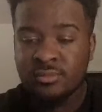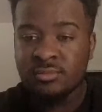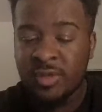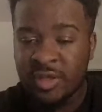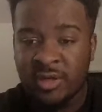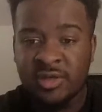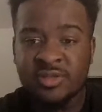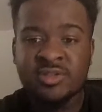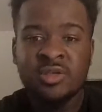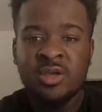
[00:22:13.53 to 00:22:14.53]

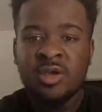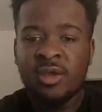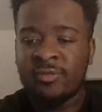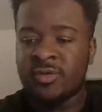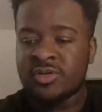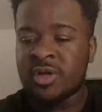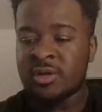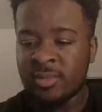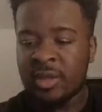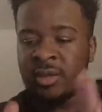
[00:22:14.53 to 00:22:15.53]
Because if you're trying
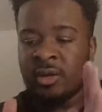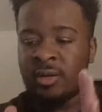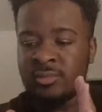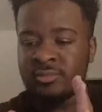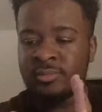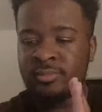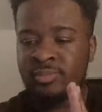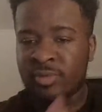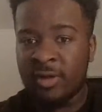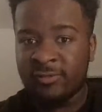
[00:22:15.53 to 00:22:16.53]
to make a
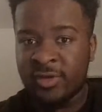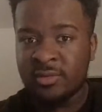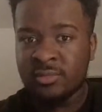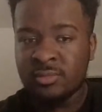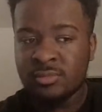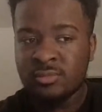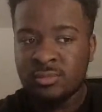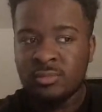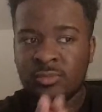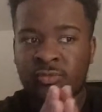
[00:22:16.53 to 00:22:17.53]
profit
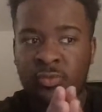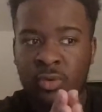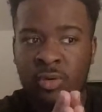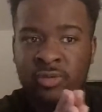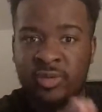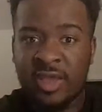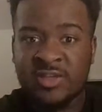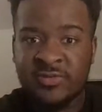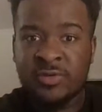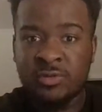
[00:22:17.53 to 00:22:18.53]
for the
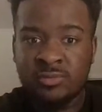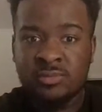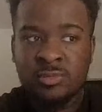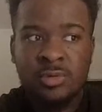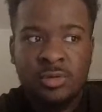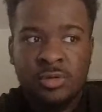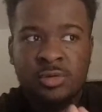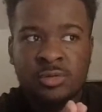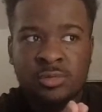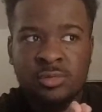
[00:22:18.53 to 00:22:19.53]
next film,
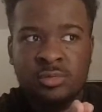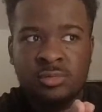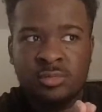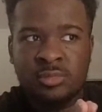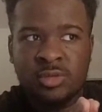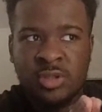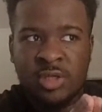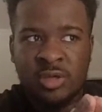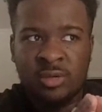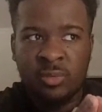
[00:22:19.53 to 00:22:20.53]

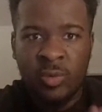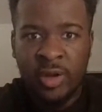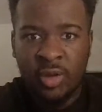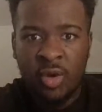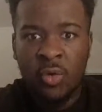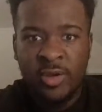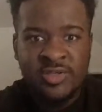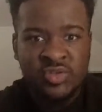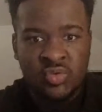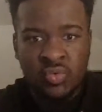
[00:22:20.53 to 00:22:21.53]
the way to go
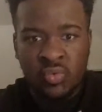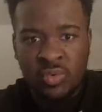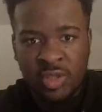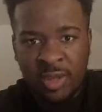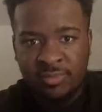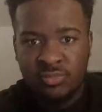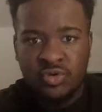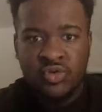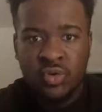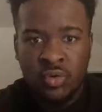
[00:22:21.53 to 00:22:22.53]
is to keep the
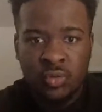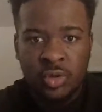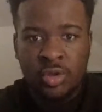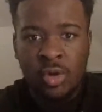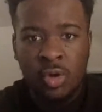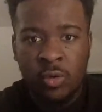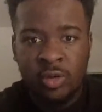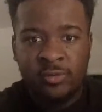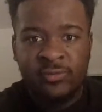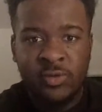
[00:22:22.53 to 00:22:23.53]
story
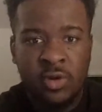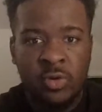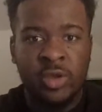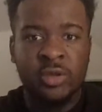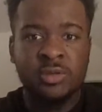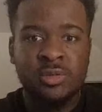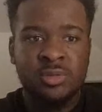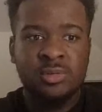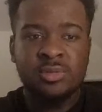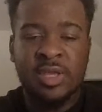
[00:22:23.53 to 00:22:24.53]
going and flowing.
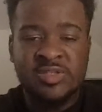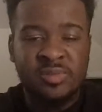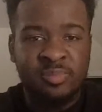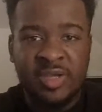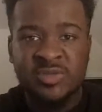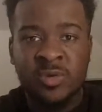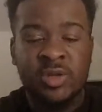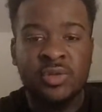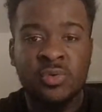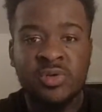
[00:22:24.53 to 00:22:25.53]
That's the best way
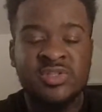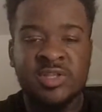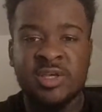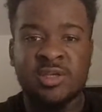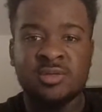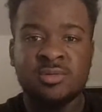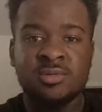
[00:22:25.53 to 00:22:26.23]
to do this thing.